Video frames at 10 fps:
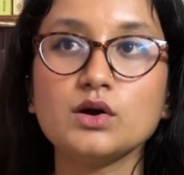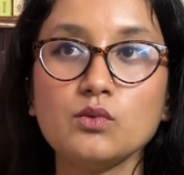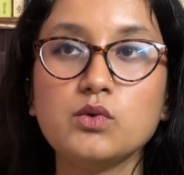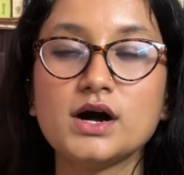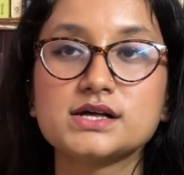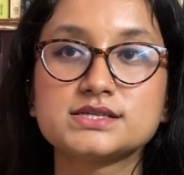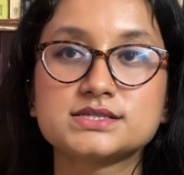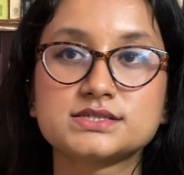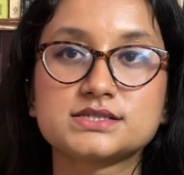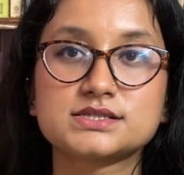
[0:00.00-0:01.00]

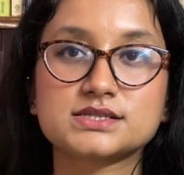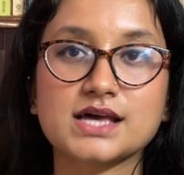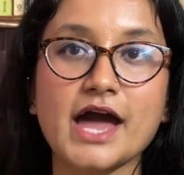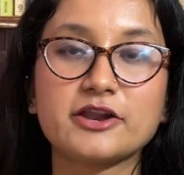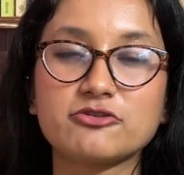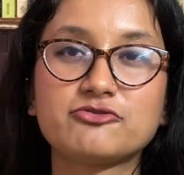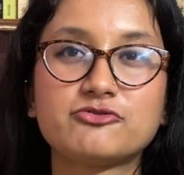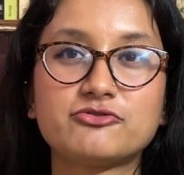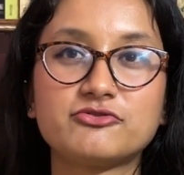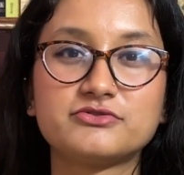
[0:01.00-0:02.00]
was kind of
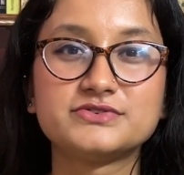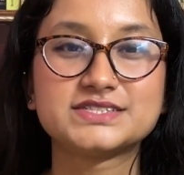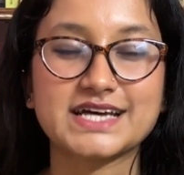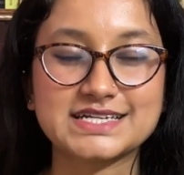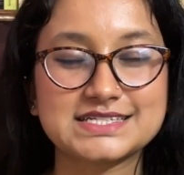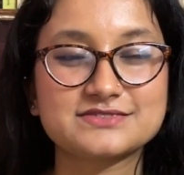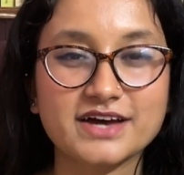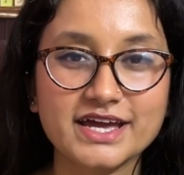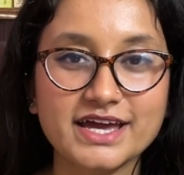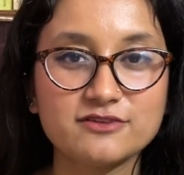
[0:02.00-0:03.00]

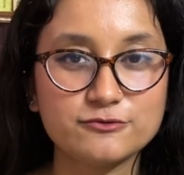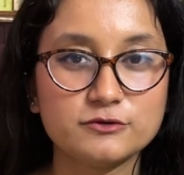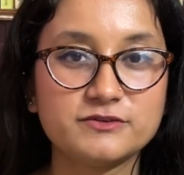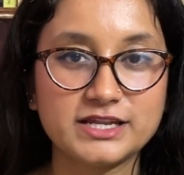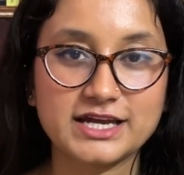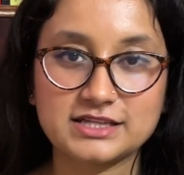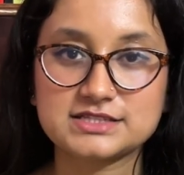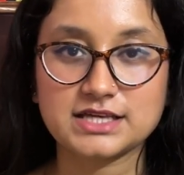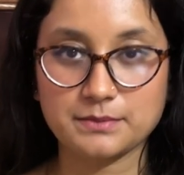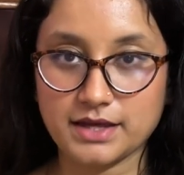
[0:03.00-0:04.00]
satisfying and fulfilling at the
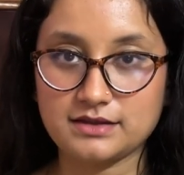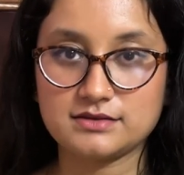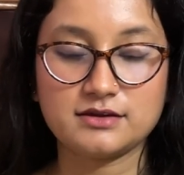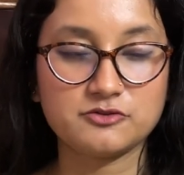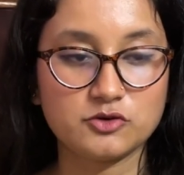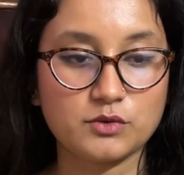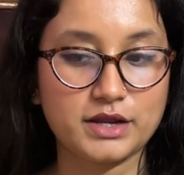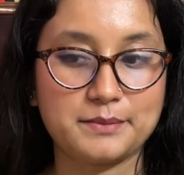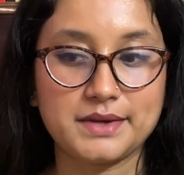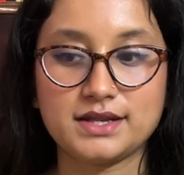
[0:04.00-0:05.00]
same end, if you know
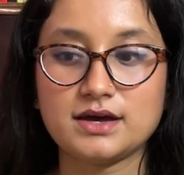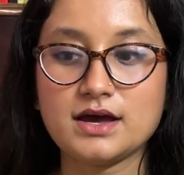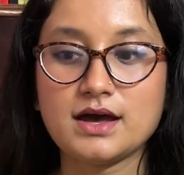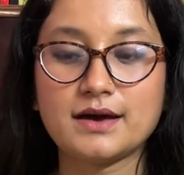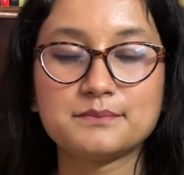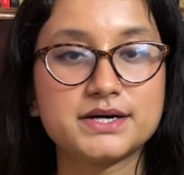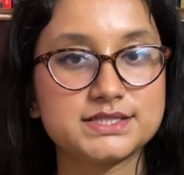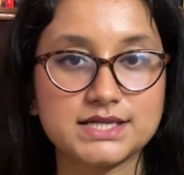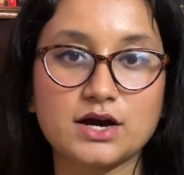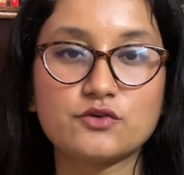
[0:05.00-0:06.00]
mean.
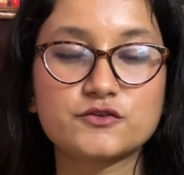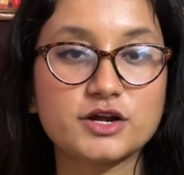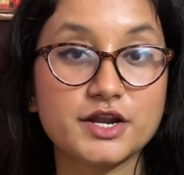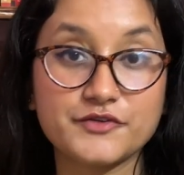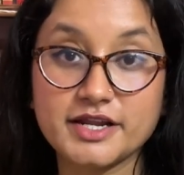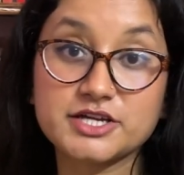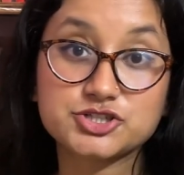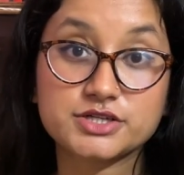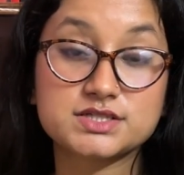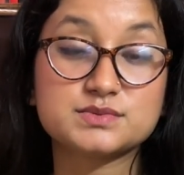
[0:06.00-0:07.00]
But yeah, overall, I really
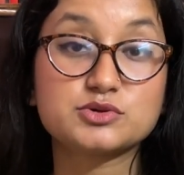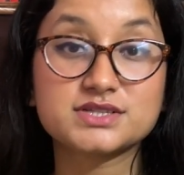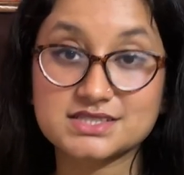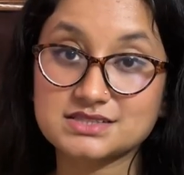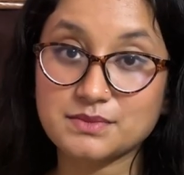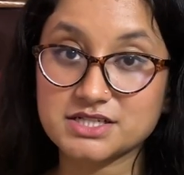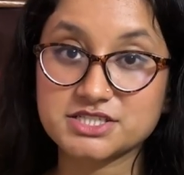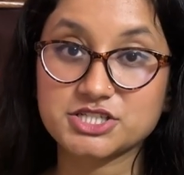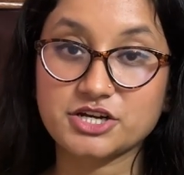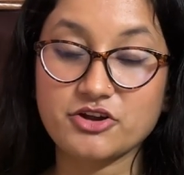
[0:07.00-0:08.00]
enjoyed this book. This is a
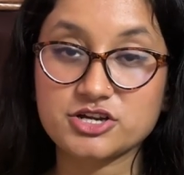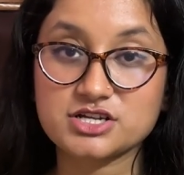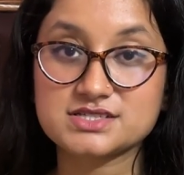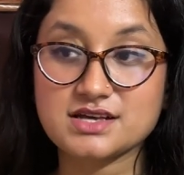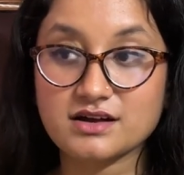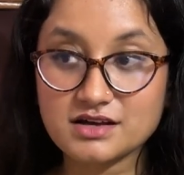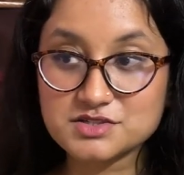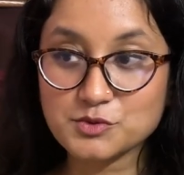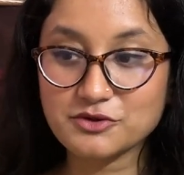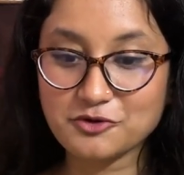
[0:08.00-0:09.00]
multi-generational saga,
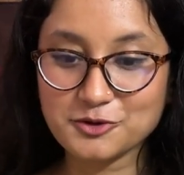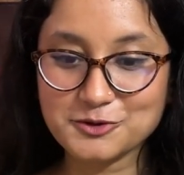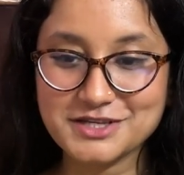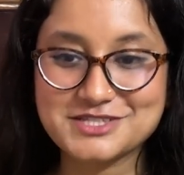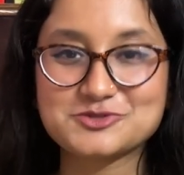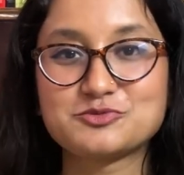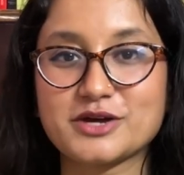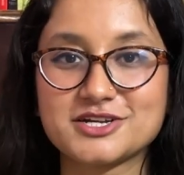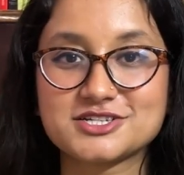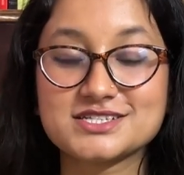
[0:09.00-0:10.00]
so we follow these two
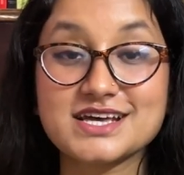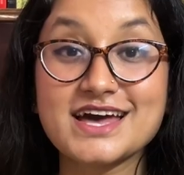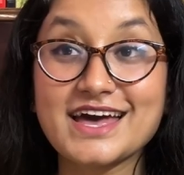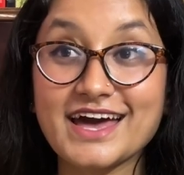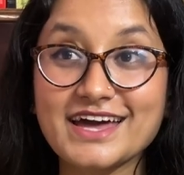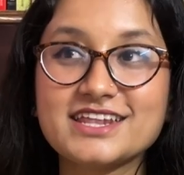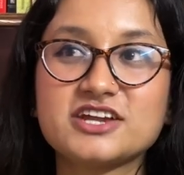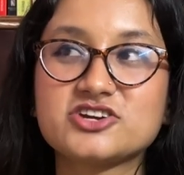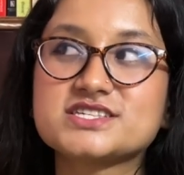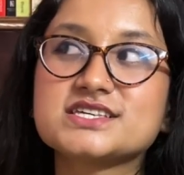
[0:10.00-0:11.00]
branches. And the
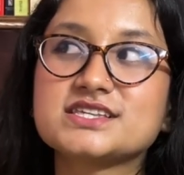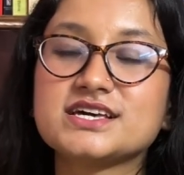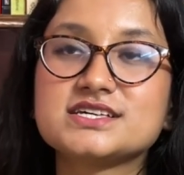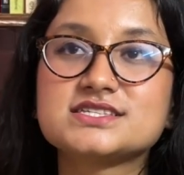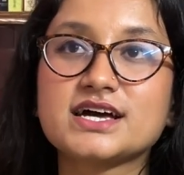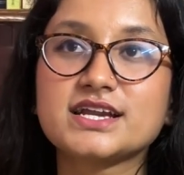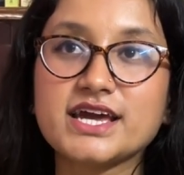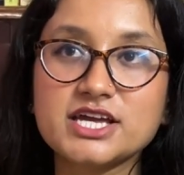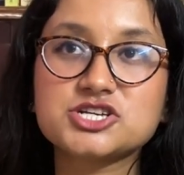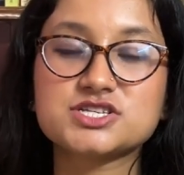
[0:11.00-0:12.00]
interesting thing is that
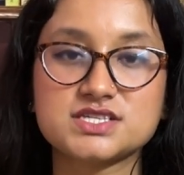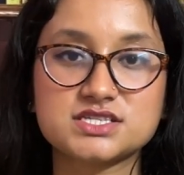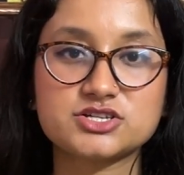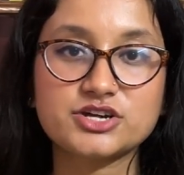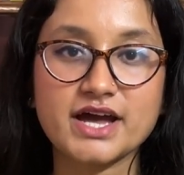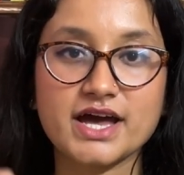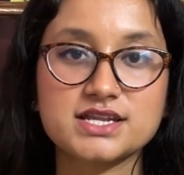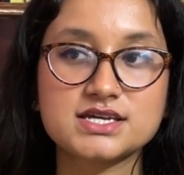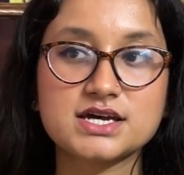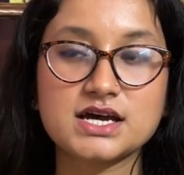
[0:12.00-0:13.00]
each sister
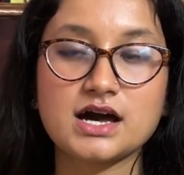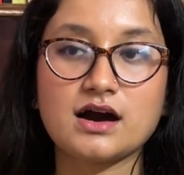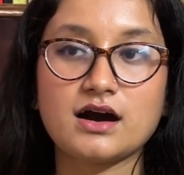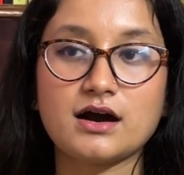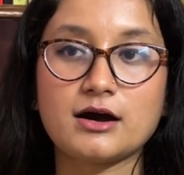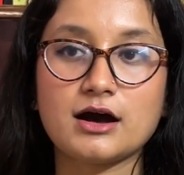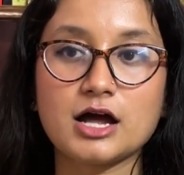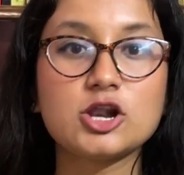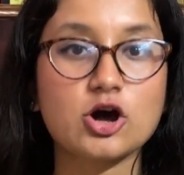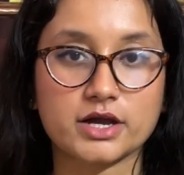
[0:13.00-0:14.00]
had a
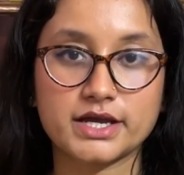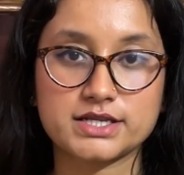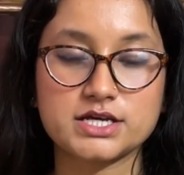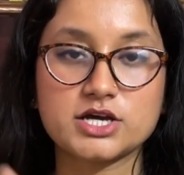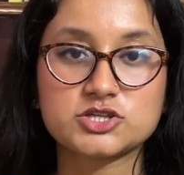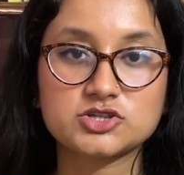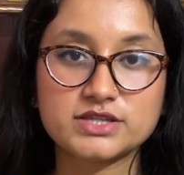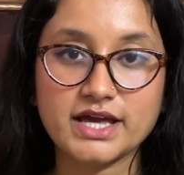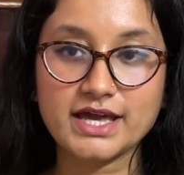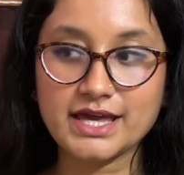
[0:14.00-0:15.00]
locket. So
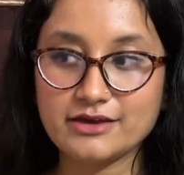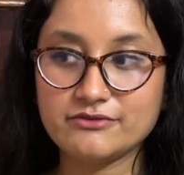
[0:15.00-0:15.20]
they